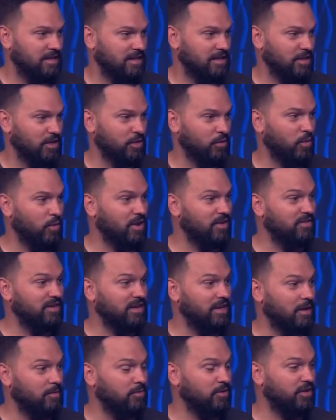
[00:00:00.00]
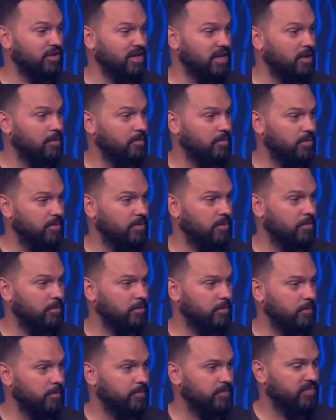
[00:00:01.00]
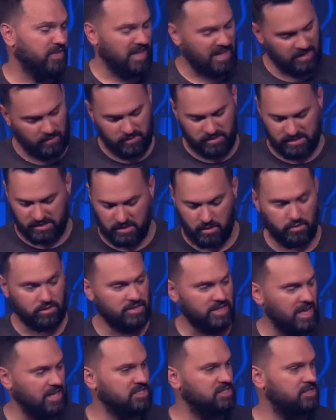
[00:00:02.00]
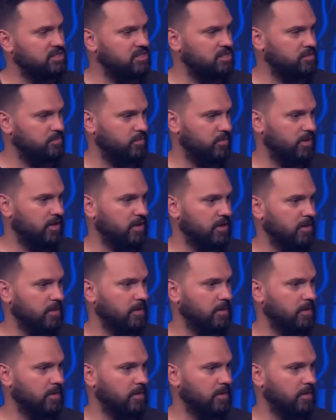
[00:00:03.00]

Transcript: You won't even double dip. And he was so desperate,